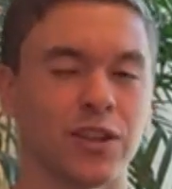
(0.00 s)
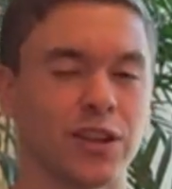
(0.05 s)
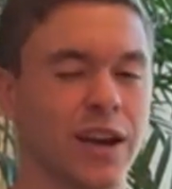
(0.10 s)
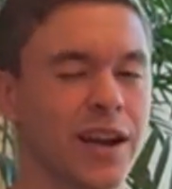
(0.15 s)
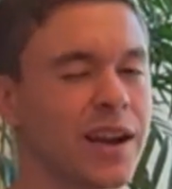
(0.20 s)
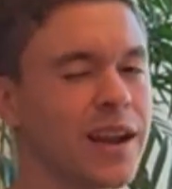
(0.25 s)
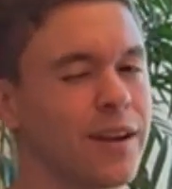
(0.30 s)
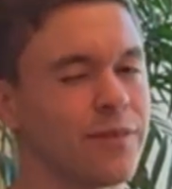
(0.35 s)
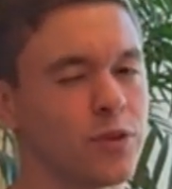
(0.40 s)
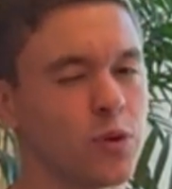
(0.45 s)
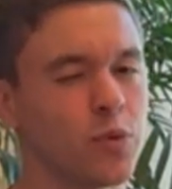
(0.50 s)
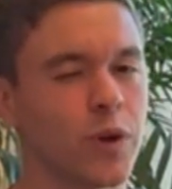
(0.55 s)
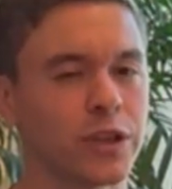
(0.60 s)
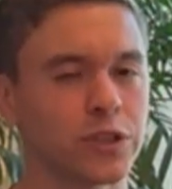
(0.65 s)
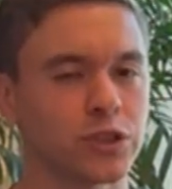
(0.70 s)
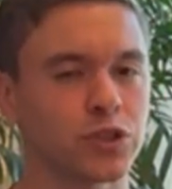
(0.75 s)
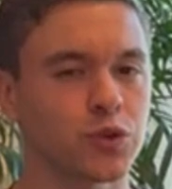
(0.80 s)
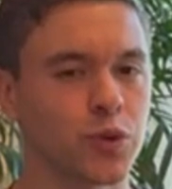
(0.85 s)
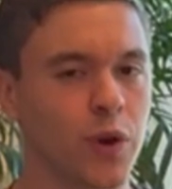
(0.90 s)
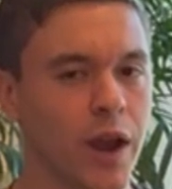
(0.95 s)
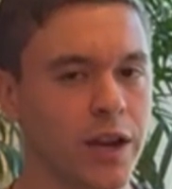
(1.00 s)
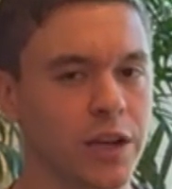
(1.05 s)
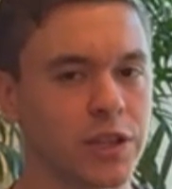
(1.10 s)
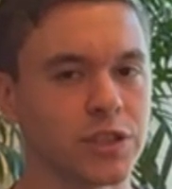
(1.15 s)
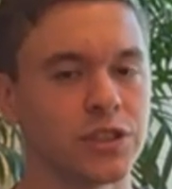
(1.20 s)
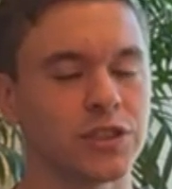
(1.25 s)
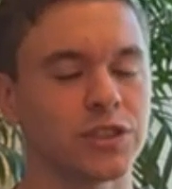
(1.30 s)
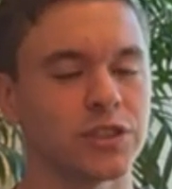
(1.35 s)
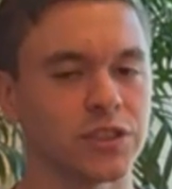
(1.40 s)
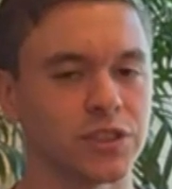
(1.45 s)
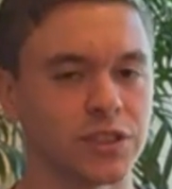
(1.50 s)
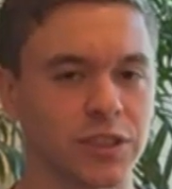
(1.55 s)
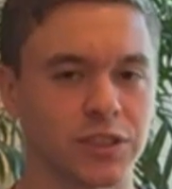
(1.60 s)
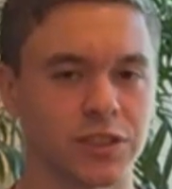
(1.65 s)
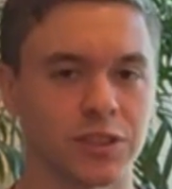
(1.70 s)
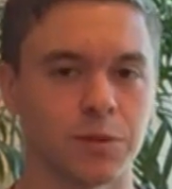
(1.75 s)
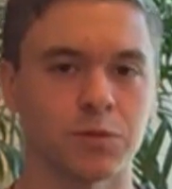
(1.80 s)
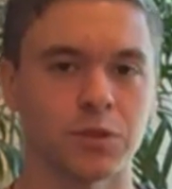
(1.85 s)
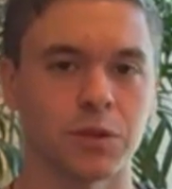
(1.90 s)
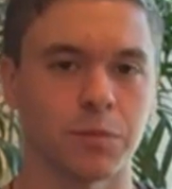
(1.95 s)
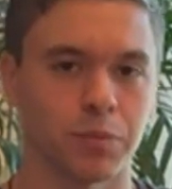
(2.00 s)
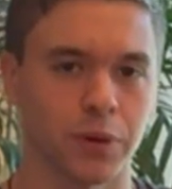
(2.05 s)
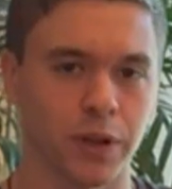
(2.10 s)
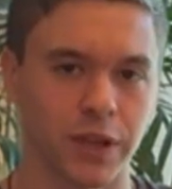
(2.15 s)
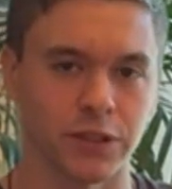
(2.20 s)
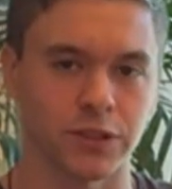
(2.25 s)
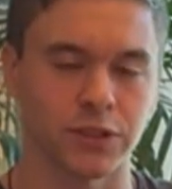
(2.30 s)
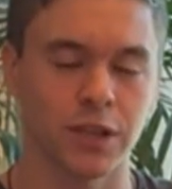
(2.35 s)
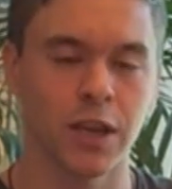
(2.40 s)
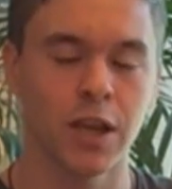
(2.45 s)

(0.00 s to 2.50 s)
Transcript: You gotta have the right strategies and systems in place.